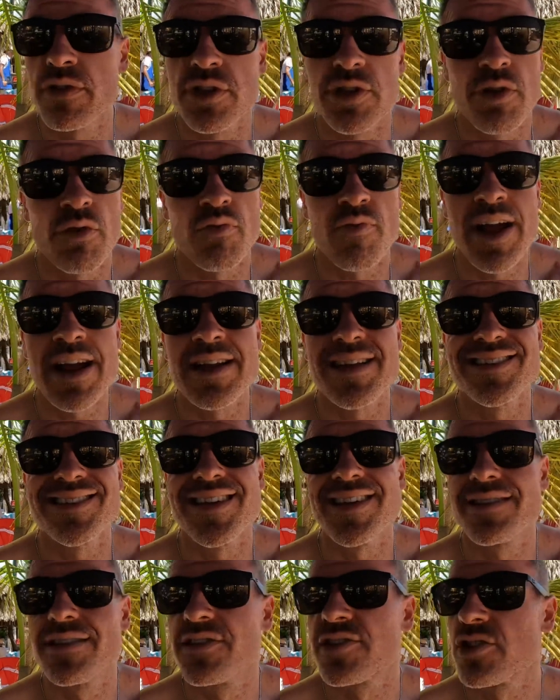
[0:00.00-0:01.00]
They're rainy
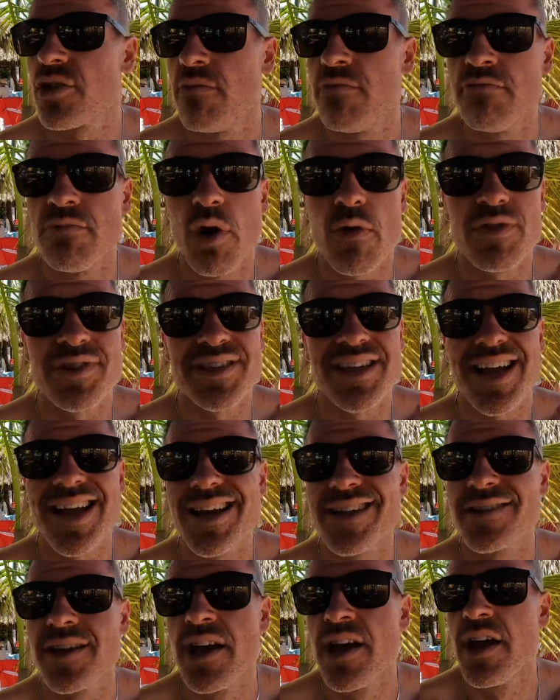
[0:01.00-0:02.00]
season, so most
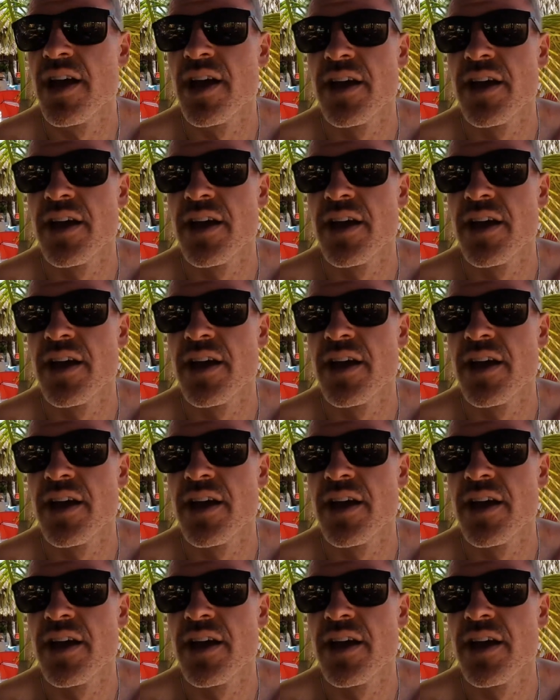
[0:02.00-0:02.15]
days